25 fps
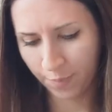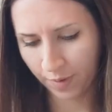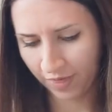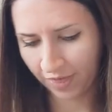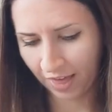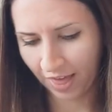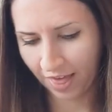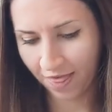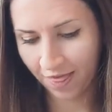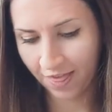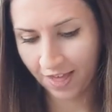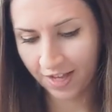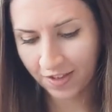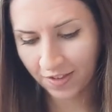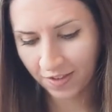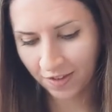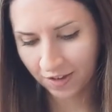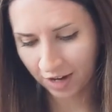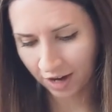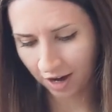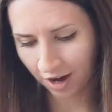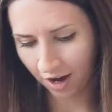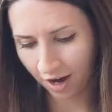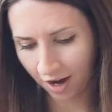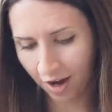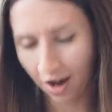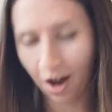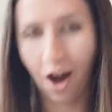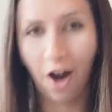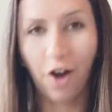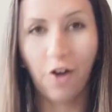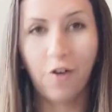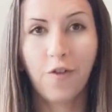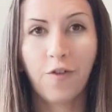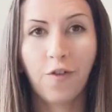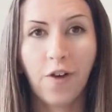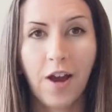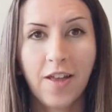but then this year,
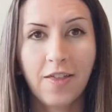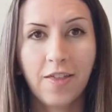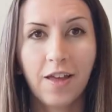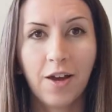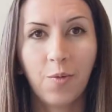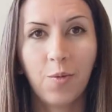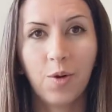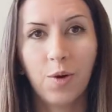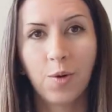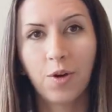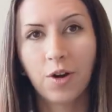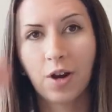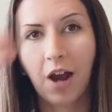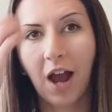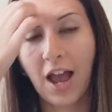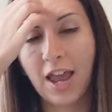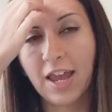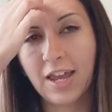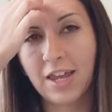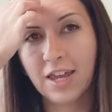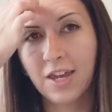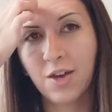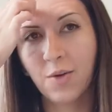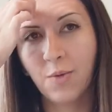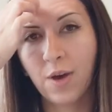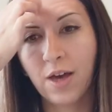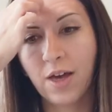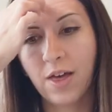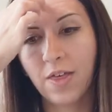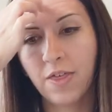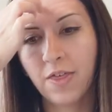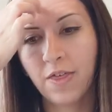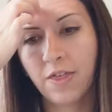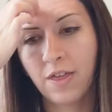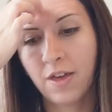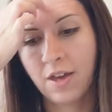our friend that we were hiking with